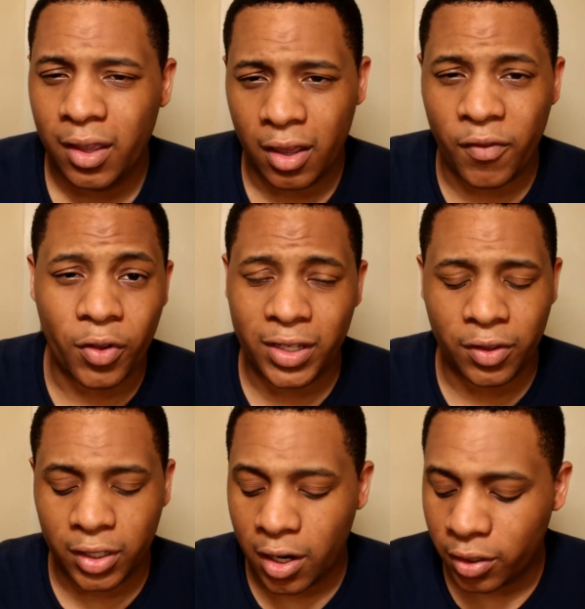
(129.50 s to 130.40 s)
of all the
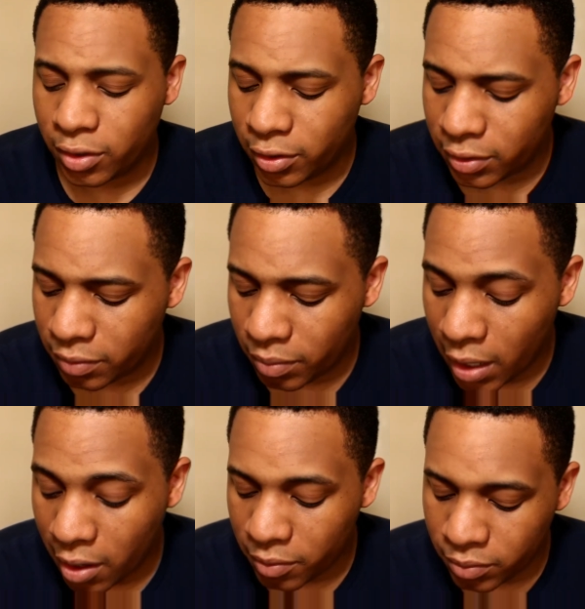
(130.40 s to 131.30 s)
other characters,
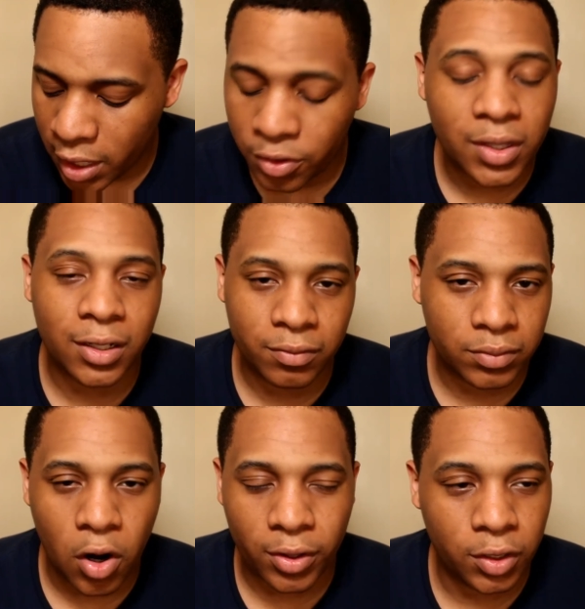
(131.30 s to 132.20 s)
other than
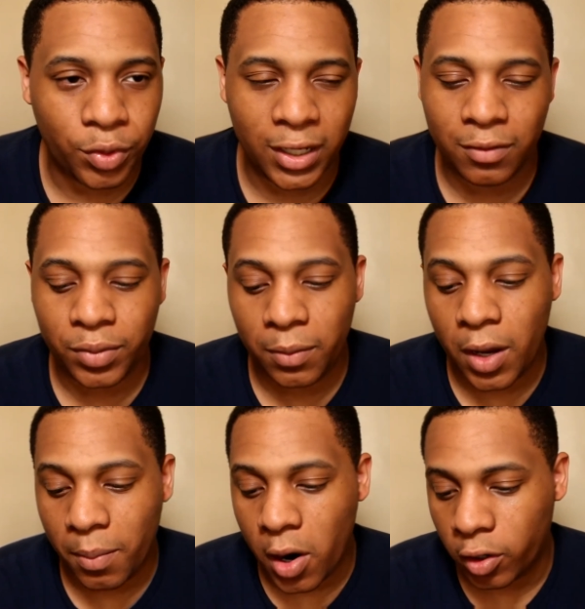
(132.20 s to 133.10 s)
Harley Quinn, played
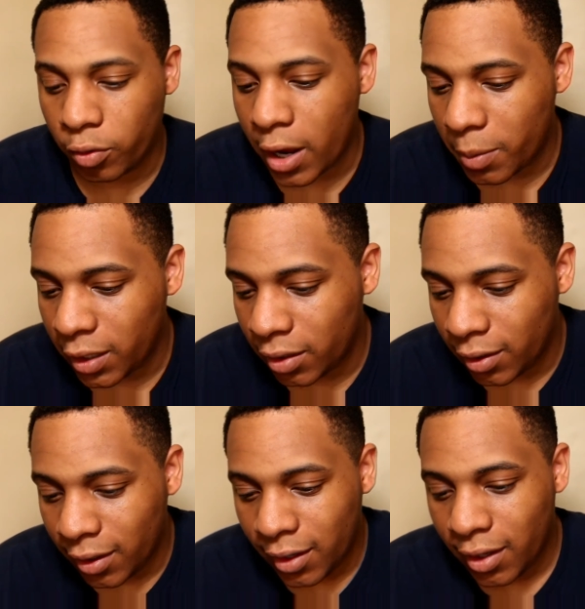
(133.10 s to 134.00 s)
by Margot Robbie.
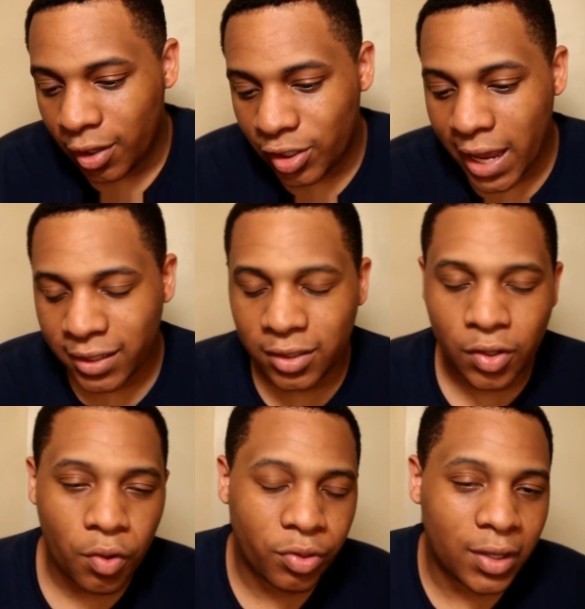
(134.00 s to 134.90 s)
She has this
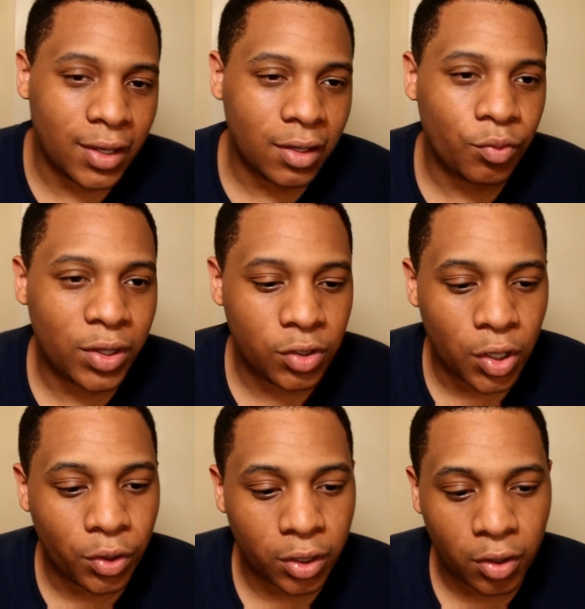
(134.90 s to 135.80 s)
whole thing with
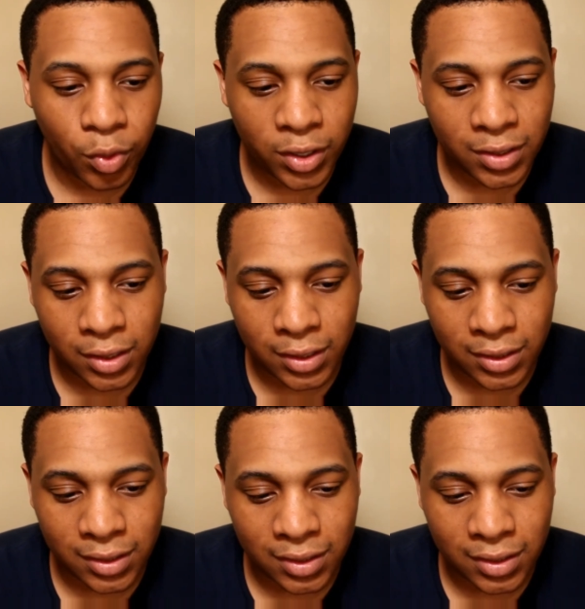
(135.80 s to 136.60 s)
Joker where she's his